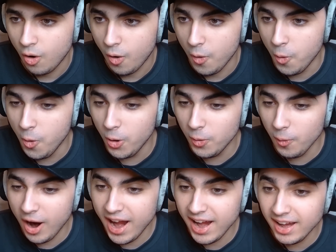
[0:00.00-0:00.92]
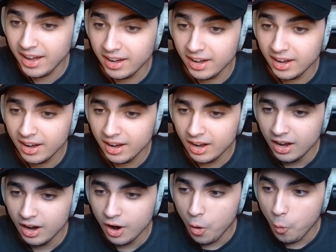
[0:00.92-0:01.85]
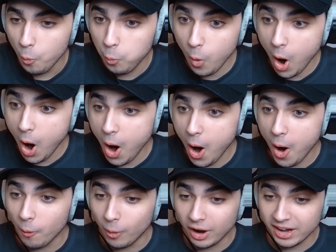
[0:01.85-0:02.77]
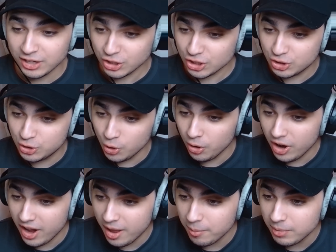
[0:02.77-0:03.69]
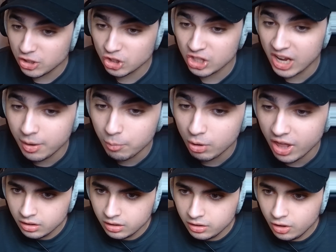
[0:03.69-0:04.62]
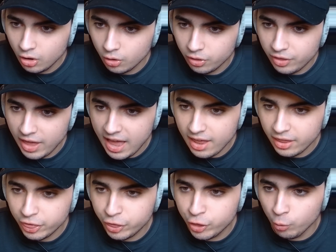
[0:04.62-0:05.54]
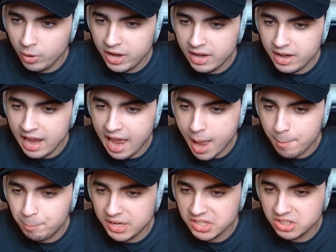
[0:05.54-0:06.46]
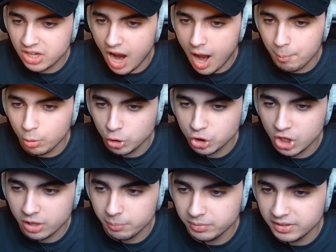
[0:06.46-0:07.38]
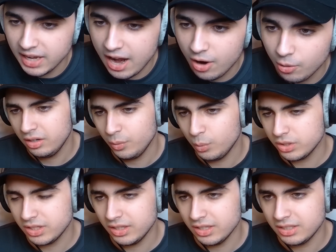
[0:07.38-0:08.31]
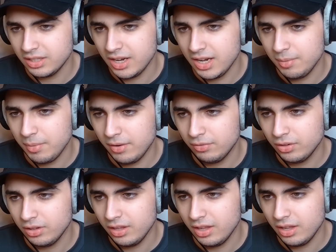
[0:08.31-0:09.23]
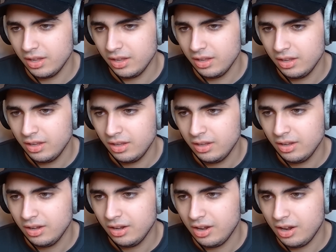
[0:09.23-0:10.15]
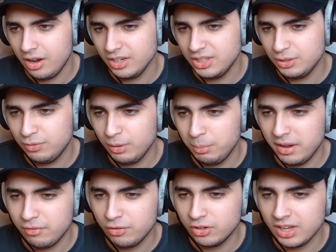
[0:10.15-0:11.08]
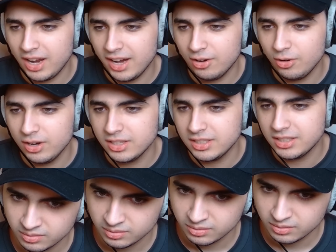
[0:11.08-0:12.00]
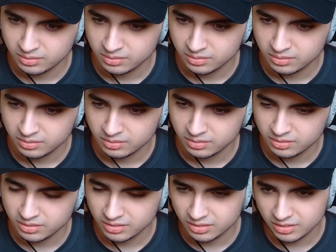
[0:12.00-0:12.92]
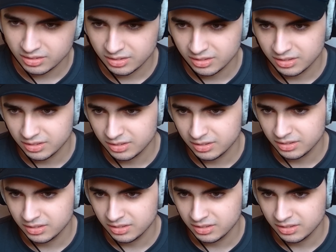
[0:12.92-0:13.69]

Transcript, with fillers: Oogway! Whoa, what did he just do to him? He just hit him with a... Yo, that three handpiece combo shut him down. He wasn't the same after that. I just feel bad for Tigress. Who treats it like a joke.